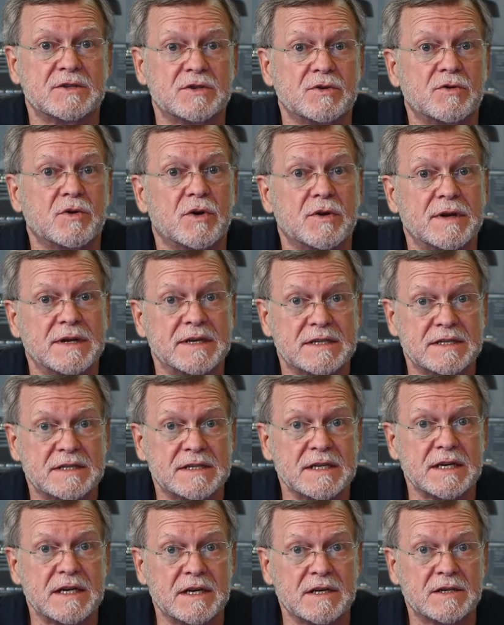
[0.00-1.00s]
grown
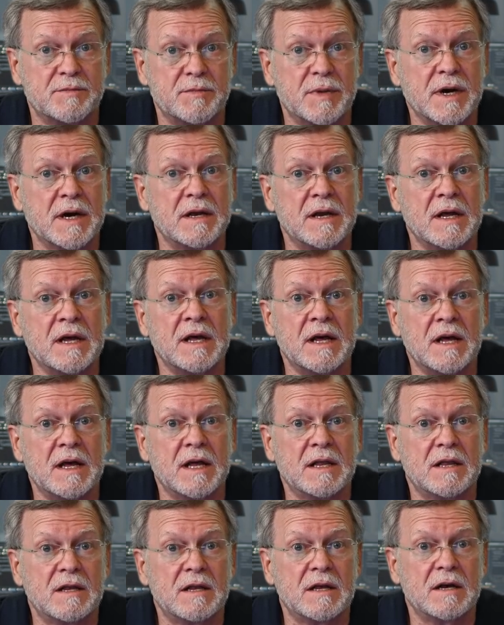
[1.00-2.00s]
extinct, but
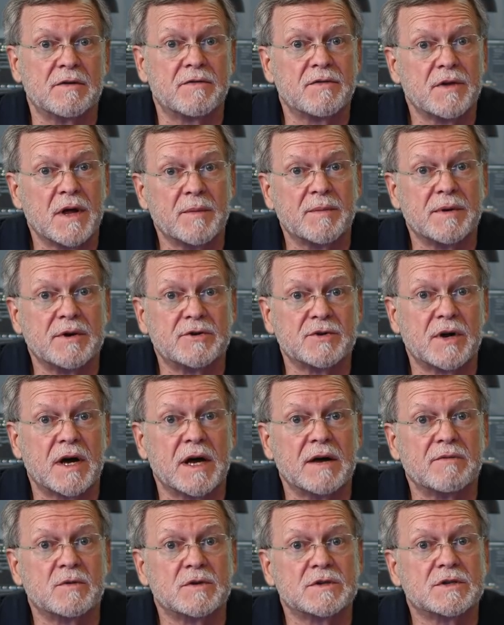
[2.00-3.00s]
the floppy
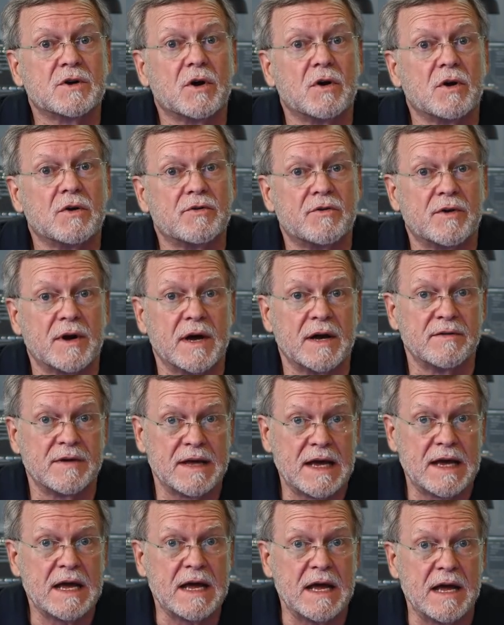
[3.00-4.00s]
drive was called drive
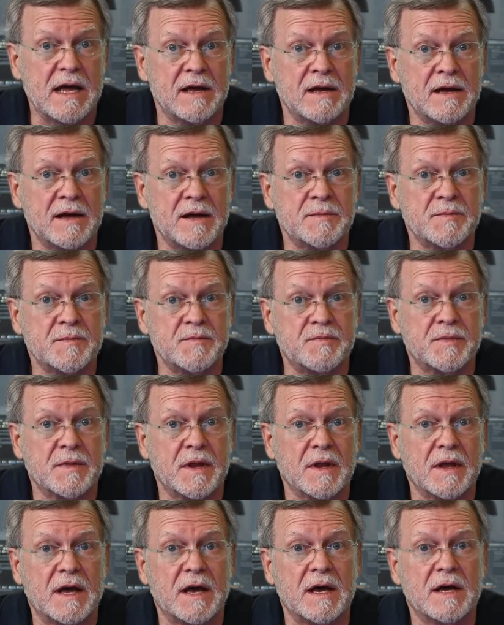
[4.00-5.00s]
A.
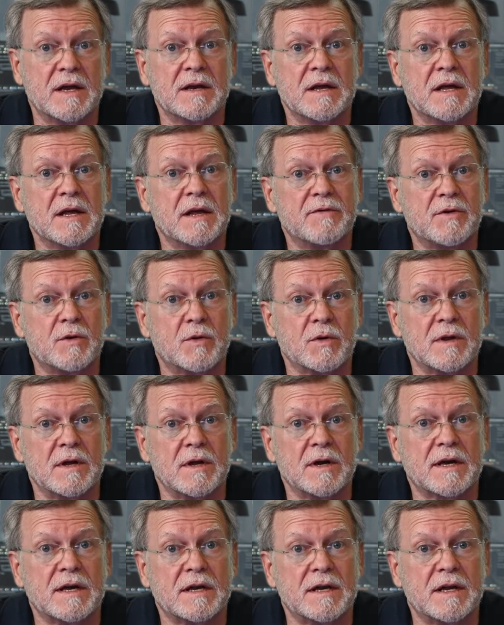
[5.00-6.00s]
And if you were
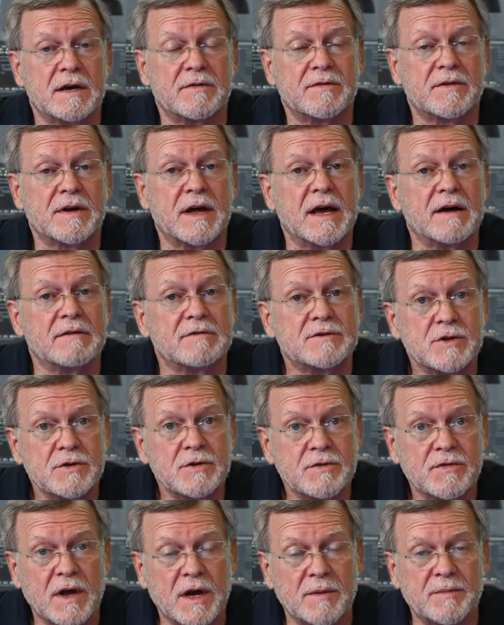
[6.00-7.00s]
lucky enough to have two
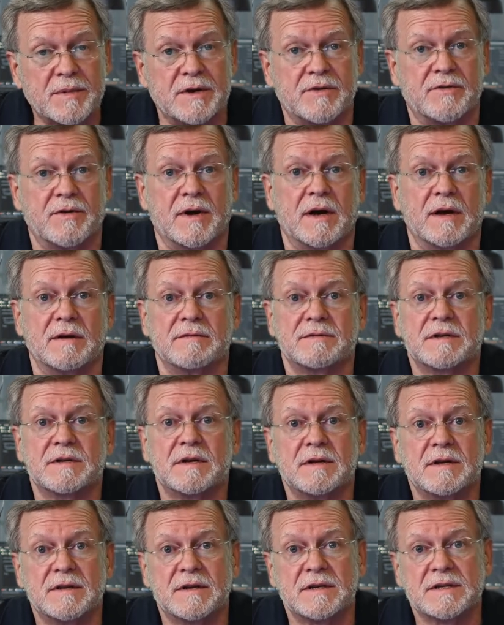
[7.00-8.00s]
floppy drives,
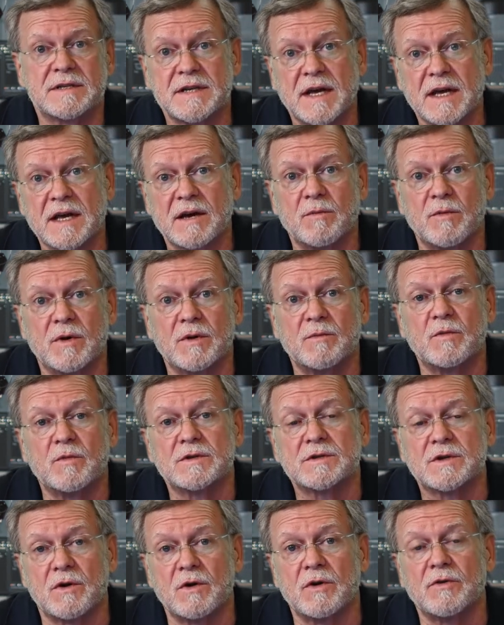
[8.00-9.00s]
the second one
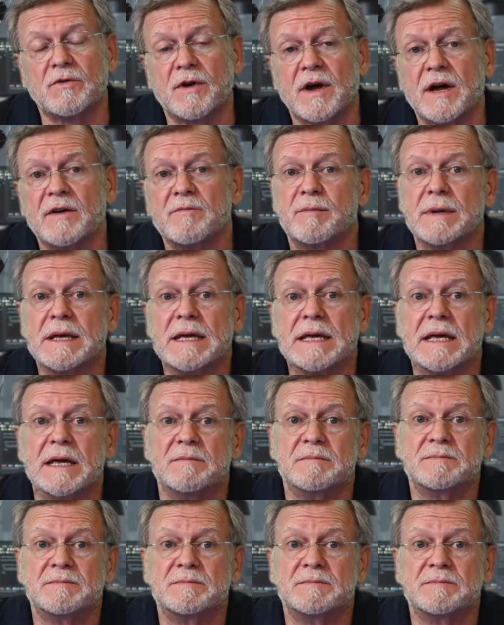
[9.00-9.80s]
was called drive B.